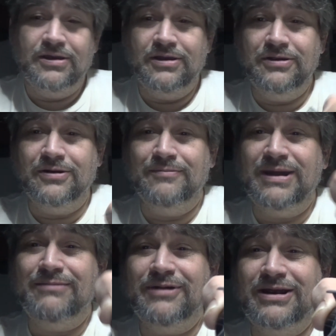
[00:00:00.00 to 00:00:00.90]
Your
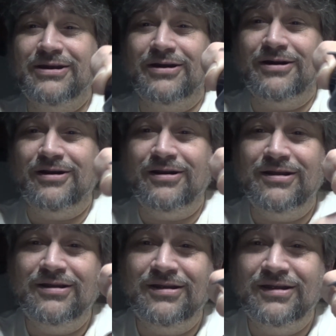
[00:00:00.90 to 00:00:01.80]
memory card
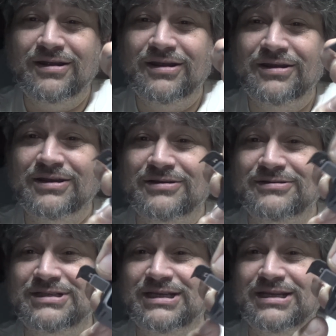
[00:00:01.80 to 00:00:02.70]

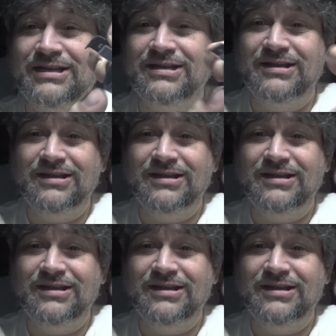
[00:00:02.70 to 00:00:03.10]
goes in.